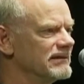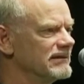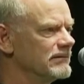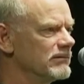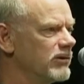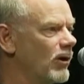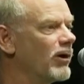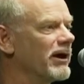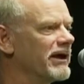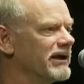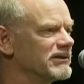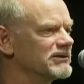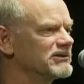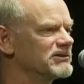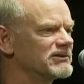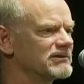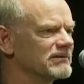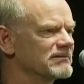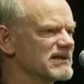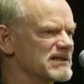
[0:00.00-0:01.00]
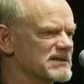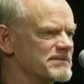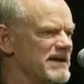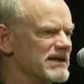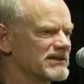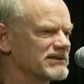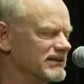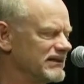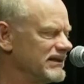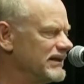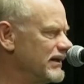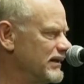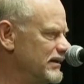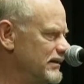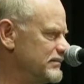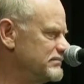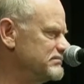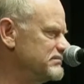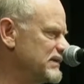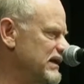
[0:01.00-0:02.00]
lawyers, especially
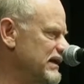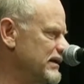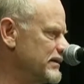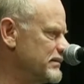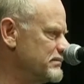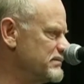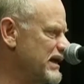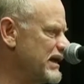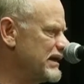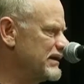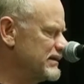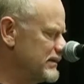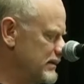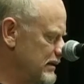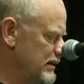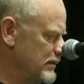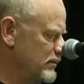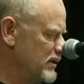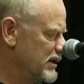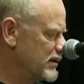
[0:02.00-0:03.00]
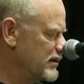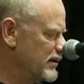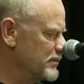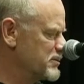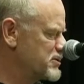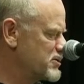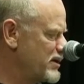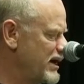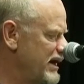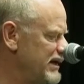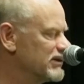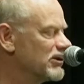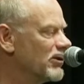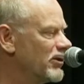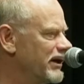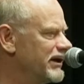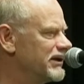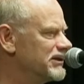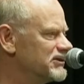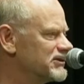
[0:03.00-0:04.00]
what do you call them, trade
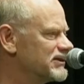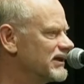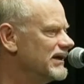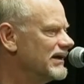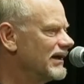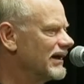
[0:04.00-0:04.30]
lawyers,